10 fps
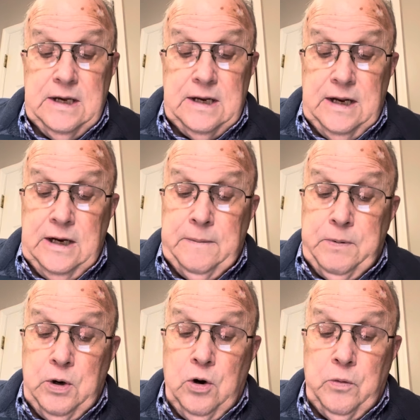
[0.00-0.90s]
Clean up
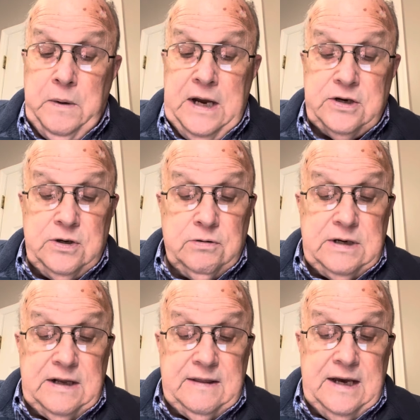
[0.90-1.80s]
your own mess. Don't
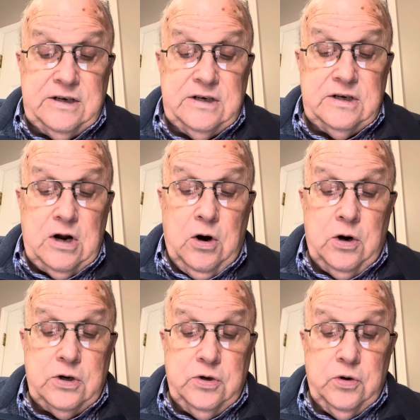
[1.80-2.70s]
take things that
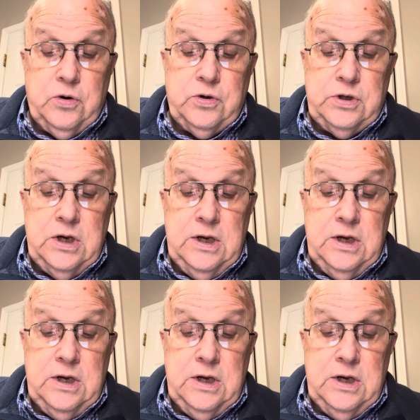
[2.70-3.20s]
aren't yours.